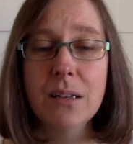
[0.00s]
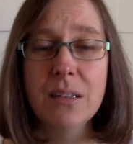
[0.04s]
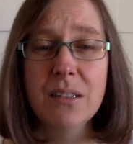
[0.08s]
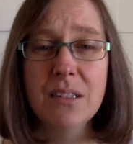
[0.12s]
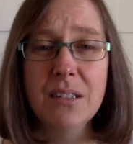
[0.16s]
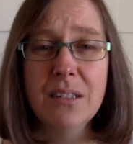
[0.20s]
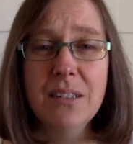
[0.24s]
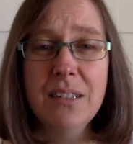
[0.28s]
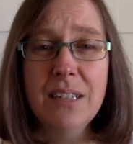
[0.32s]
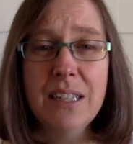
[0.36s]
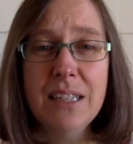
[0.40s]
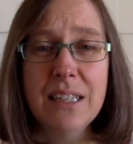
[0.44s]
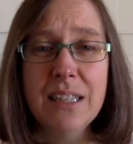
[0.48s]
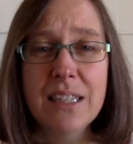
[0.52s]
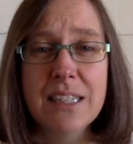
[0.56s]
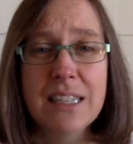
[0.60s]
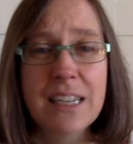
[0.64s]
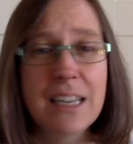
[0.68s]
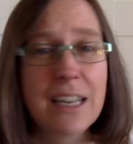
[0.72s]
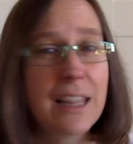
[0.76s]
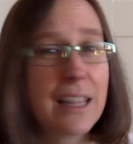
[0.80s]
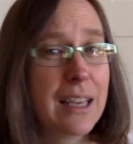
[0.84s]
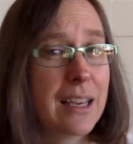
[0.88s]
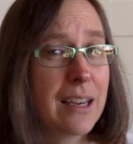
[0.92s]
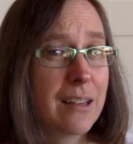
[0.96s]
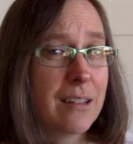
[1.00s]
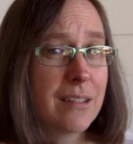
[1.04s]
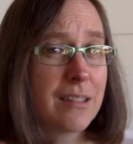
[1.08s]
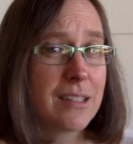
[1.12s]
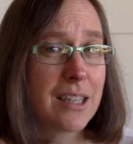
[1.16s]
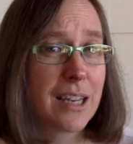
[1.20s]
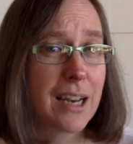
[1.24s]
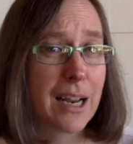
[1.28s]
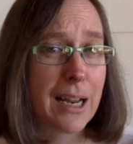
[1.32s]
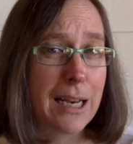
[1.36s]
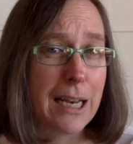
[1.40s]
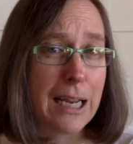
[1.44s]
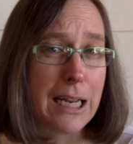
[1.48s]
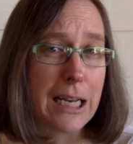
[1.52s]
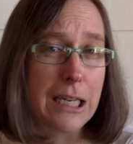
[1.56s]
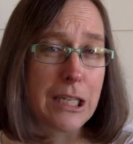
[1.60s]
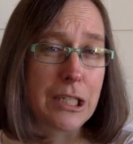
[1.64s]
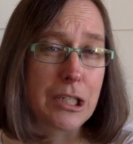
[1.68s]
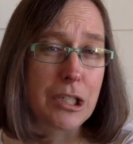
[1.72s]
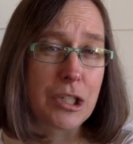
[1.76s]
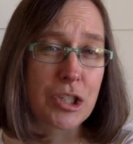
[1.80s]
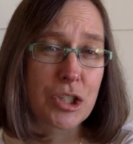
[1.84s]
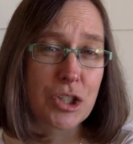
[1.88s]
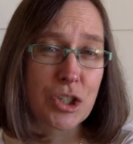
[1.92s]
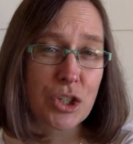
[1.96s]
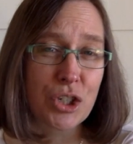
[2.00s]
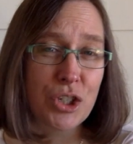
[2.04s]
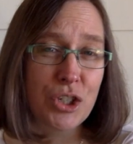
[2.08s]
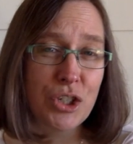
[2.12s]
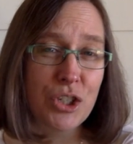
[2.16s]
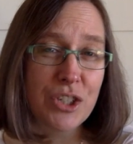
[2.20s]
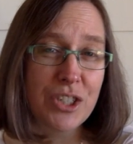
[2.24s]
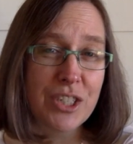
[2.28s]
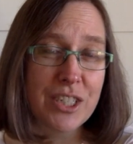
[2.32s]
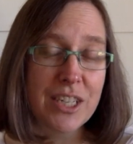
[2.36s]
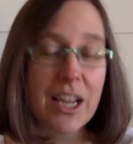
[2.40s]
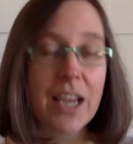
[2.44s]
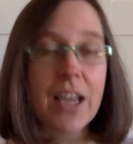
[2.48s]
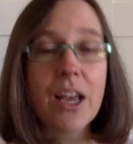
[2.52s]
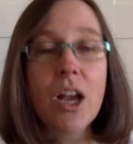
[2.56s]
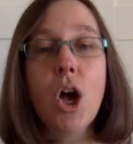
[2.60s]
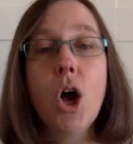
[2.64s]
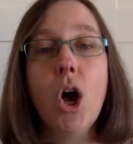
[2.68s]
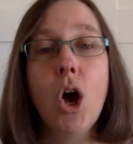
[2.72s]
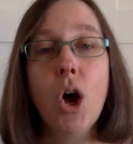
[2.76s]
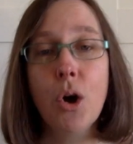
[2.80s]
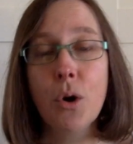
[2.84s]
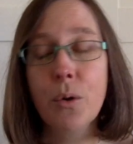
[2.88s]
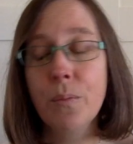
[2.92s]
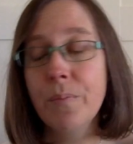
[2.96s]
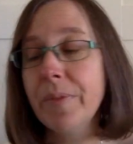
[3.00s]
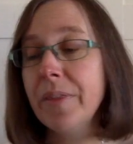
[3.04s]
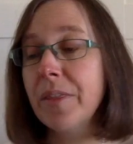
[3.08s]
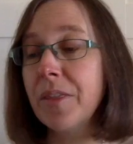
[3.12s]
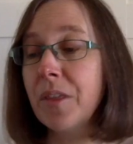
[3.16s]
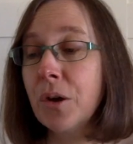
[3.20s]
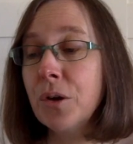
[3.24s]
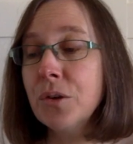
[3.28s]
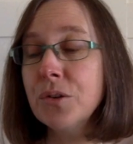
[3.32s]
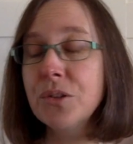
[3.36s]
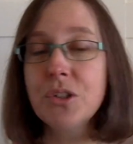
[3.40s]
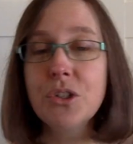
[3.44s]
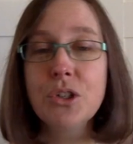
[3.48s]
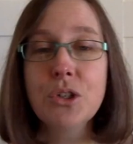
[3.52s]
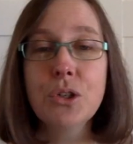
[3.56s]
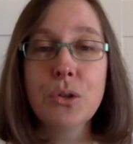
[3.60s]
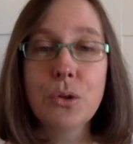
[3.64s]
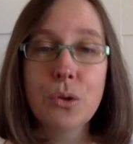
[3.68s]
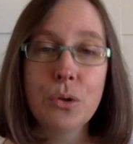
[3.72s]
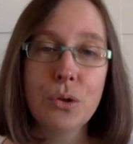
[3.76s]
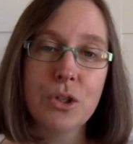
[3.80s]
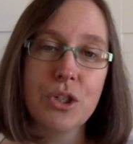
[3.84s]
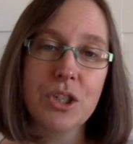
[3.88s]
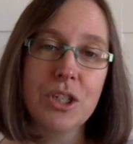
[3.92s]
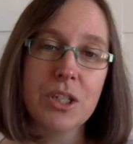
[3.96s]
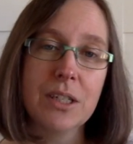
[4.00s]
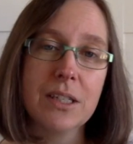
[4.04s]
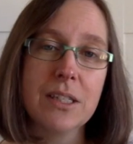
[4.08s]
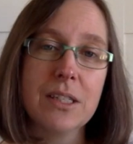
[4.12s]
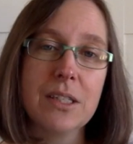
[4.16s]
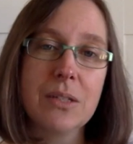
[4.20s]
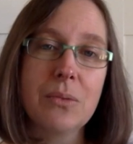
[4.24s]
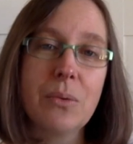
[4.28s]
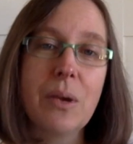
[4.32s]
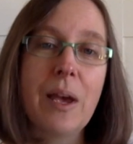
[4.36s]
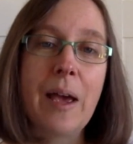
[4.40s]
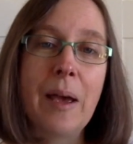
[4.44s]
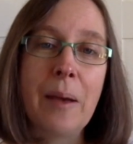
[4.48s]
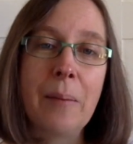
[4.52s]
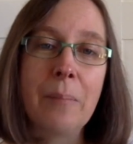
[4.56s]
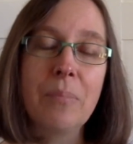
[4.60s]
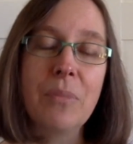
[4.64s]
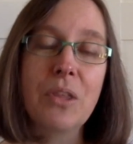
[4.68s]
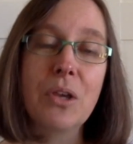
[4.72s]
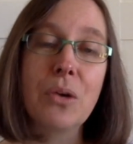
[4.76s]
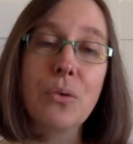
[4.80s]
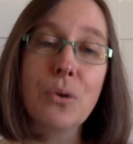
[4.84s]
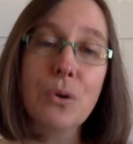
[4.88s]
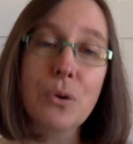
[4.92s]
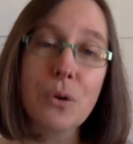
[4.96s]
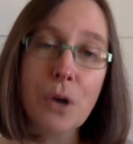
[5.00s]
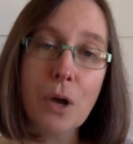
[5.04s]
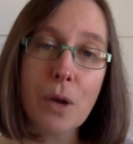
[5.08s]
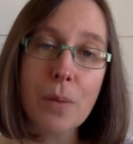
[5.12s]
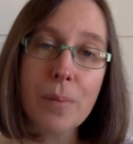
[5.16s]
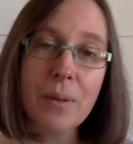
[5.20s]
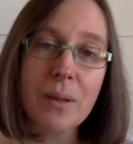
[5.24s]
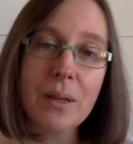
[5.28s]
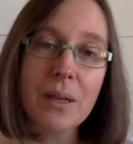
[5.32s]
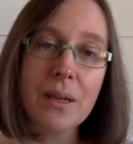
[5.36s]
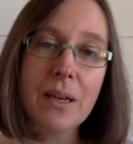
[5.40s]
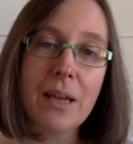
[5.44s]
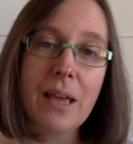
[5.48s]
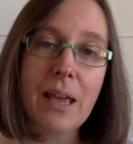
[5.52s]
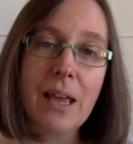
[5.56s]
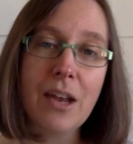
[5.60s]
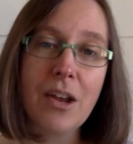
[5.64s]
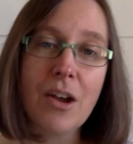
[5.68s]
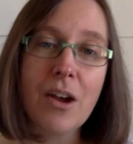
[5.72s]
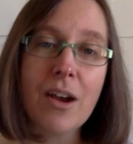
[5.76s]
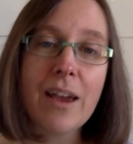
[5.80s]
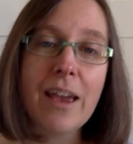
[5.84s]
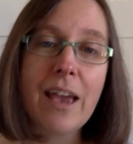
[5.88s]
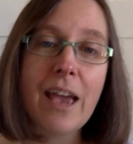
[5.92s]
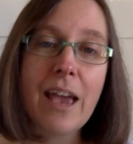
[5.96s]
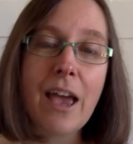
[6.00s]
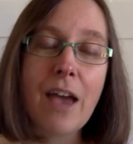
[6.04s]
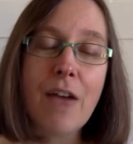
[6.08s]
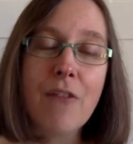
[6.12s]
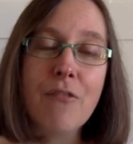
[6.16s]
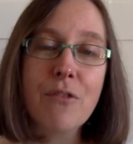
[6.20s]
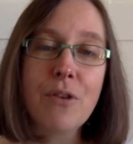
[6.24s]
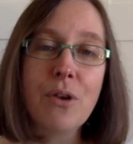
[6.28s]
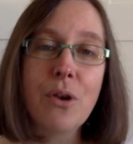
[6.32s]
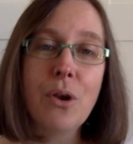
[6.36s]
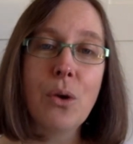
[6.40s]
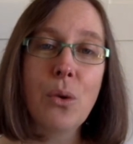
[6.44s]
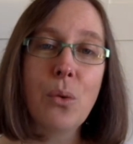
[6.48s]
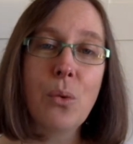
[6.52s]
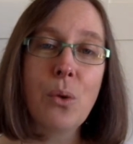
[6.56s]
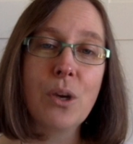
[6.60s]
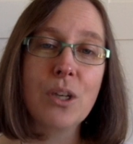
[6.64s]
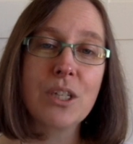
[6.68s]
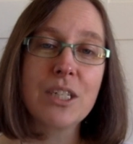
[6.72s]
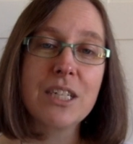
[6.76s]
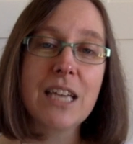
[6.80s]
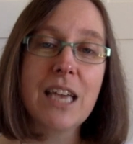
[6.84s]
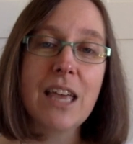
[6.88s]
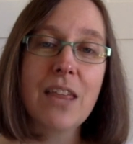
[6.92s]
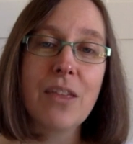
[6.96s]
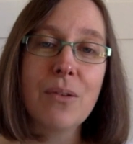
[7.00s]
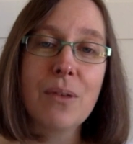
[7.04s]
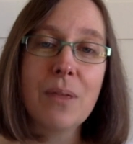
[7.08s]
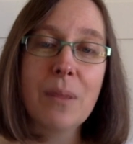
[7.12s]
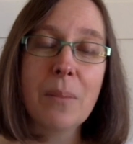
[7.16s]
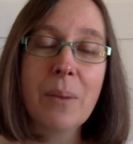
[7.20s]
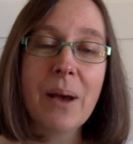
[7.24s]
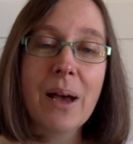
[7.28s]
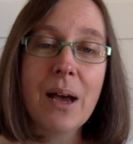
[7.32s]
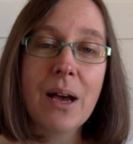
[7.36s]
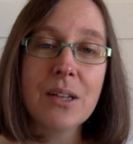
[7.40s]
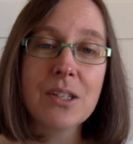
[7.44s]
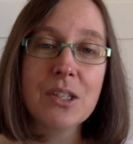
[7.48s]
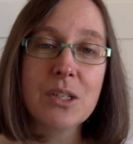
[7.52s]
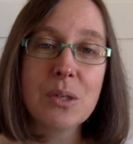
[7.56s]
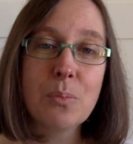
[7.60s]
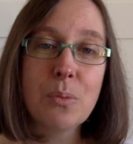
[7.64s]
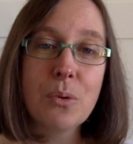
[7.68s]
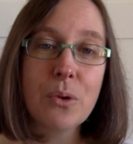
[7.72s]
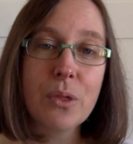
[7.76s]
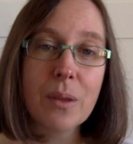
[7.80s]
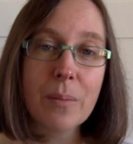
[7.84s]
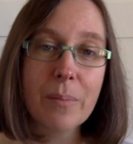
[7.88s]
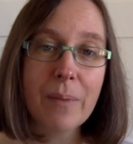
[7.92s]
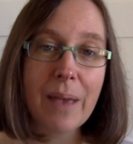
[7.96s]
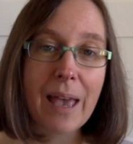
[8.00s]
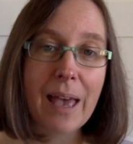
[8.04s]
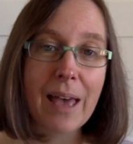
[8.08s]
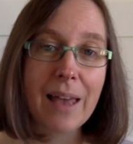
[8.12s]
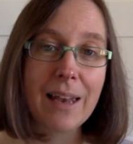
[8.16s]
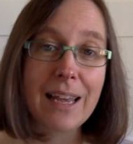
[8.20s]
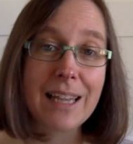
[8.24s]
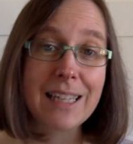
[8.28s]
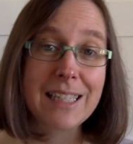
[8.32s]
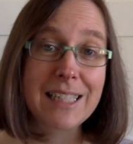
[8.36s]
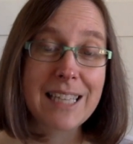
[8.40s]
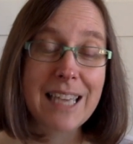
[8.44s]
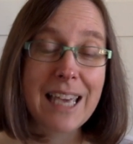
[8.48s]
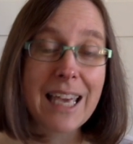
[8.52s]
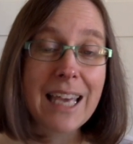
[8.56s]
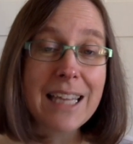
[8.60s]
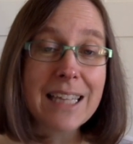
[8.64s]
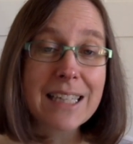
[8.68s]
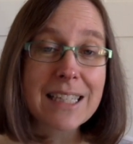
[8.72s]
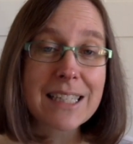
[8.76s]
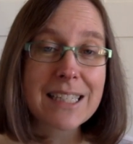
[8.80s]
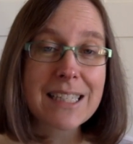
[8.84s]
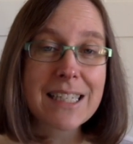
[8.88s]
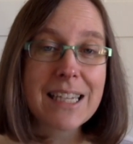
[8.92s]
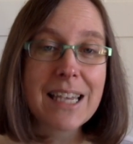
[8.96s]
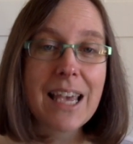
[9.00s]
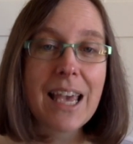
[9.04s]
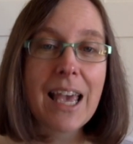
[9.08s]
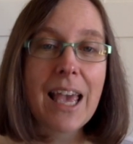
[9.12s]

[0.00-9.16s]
I don't think there's anything else that I needed to show you today. Oh, those two cushions. The Creel Gobelin and I have worked together in the past to put them out as kits.